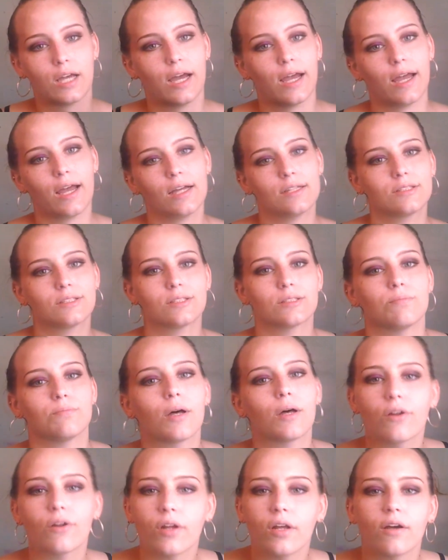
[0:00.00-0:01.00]
I had
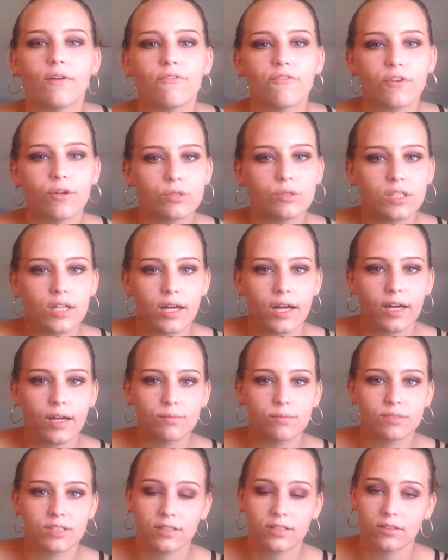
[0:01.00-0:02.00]
smelled it a few
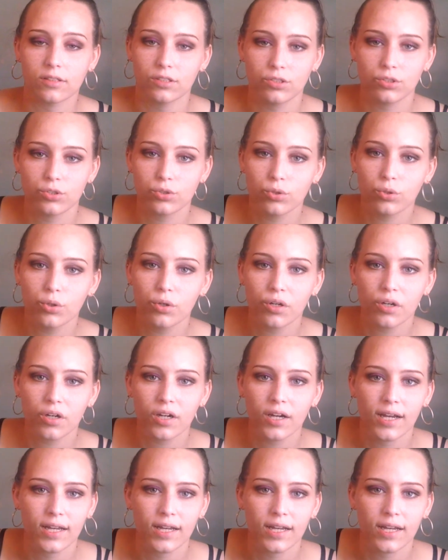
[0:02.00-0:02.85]
times in the store